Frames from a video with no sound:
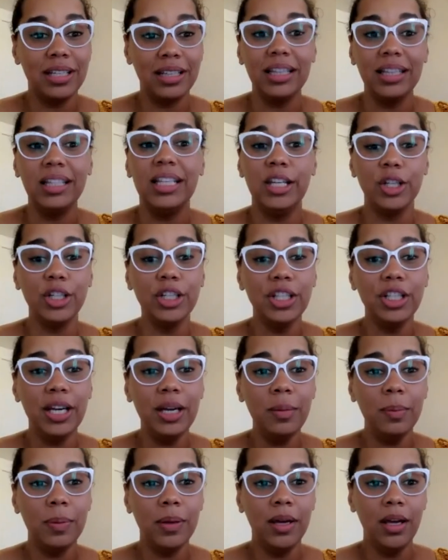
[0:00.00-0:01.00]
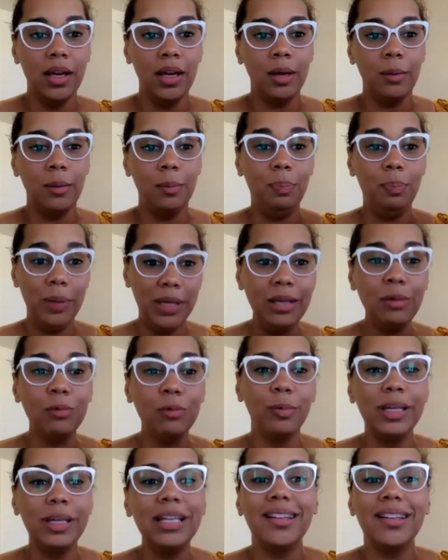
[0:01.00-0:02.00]
and leadership,
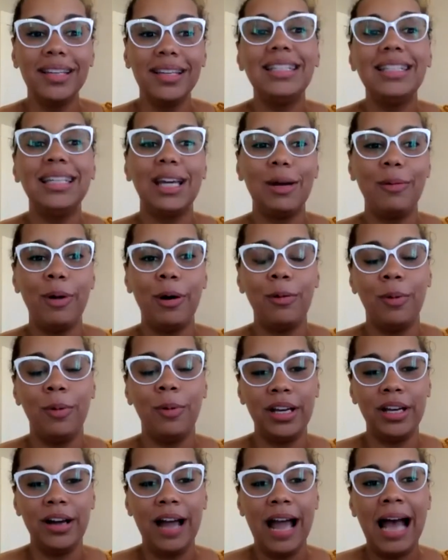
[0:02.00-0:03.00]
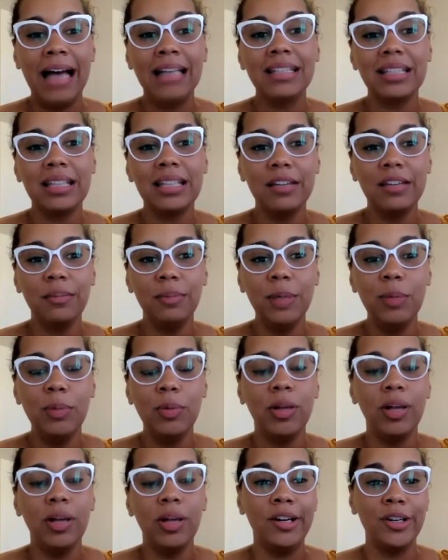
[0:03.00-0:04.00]
be realistic about what you're asking of
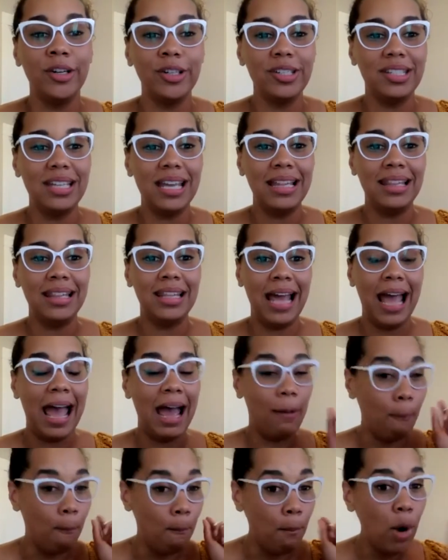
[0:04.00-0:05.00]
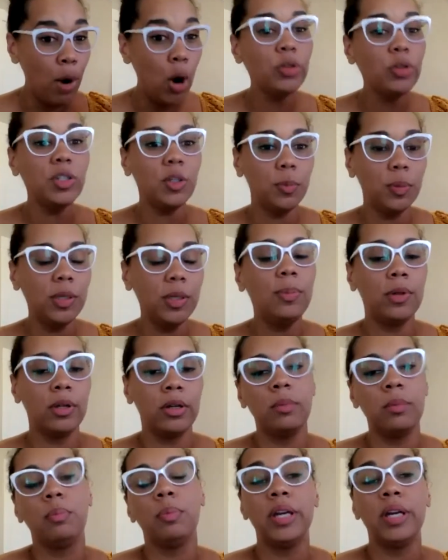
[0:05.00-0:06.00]
people and understand that most people
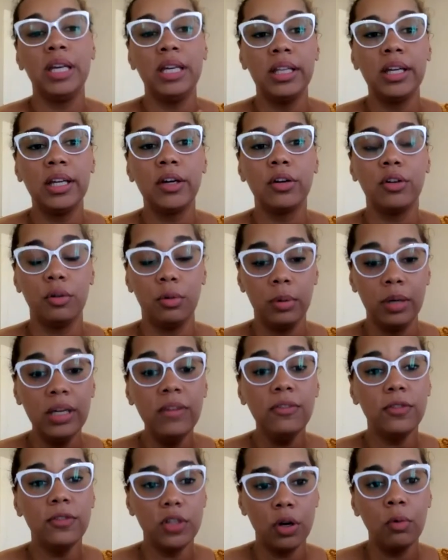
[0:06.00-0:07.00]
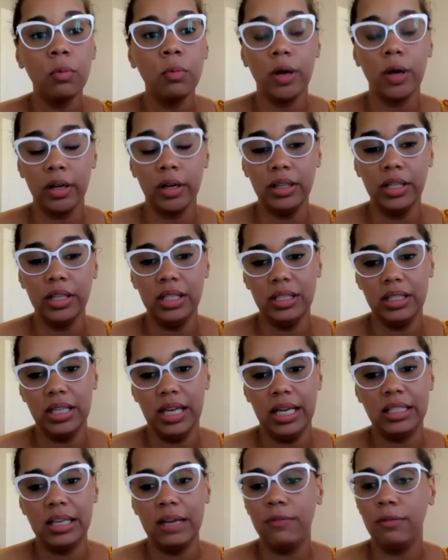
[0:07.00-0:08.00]
are bringing their grief to work these
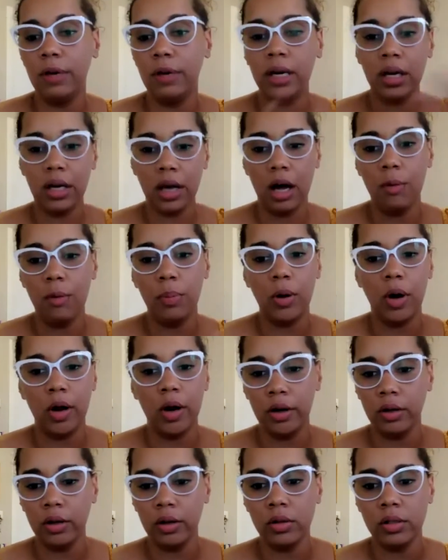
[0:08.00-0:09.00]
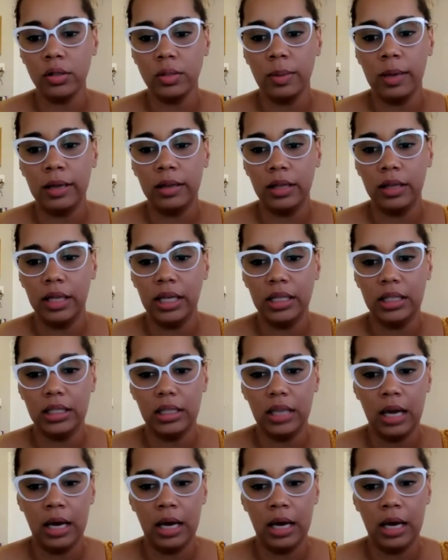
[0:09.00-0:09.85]
days. I've written a couple articles about this.